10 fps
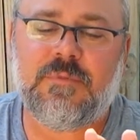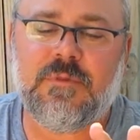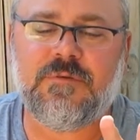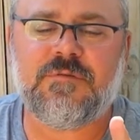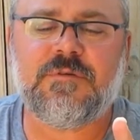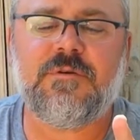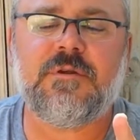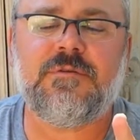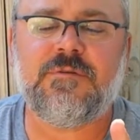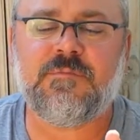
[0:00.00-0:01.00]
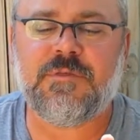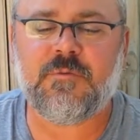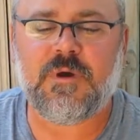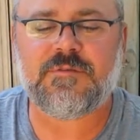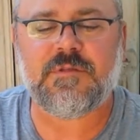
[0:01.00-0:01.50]
This is a 32 Smith &
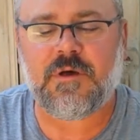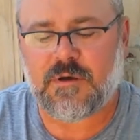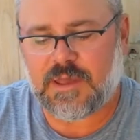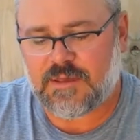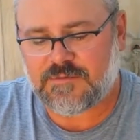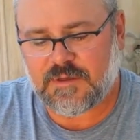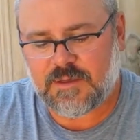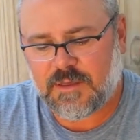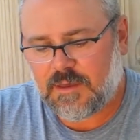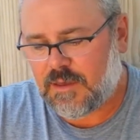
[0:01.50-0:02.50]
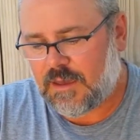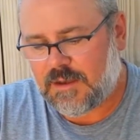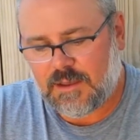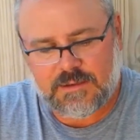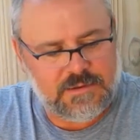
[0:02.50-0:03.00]
Wesson long casing, and
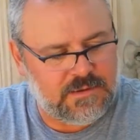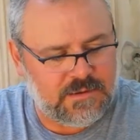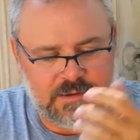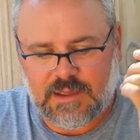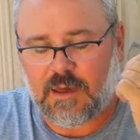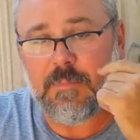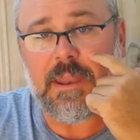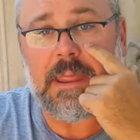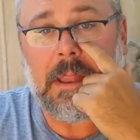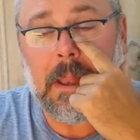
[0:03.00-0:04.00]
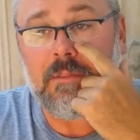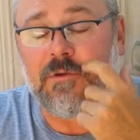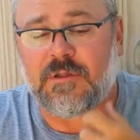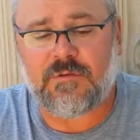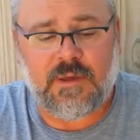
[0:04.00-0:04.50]
I didn't dig up any
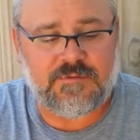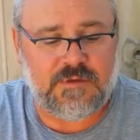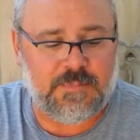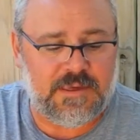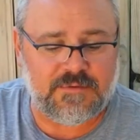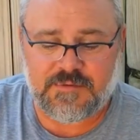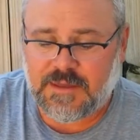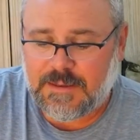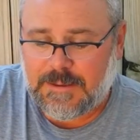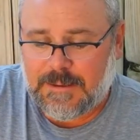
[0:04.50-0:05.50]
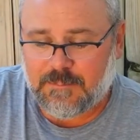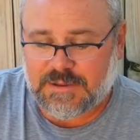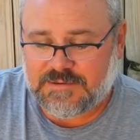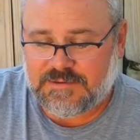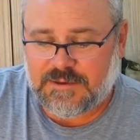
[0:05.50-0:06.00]
32 ACPs, but